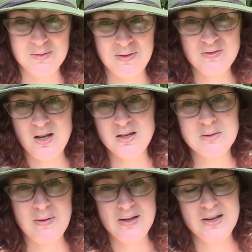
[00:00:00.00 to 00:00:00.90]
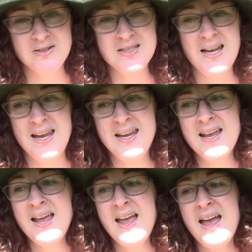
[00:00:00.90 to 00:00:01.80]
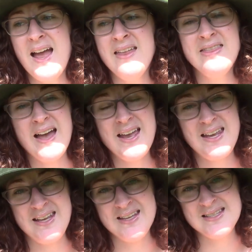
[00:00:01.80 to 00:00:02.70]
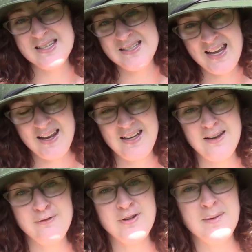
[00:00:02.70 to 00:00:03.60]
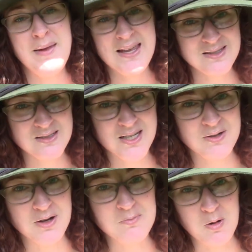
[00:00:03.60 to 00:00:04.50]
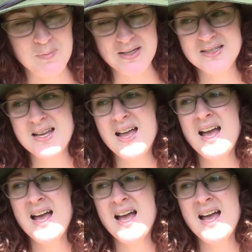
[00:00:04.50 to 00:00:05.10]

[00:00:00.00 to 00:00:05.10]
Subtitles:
that we've talked about here today, and that is Danny from Esoteric Moment.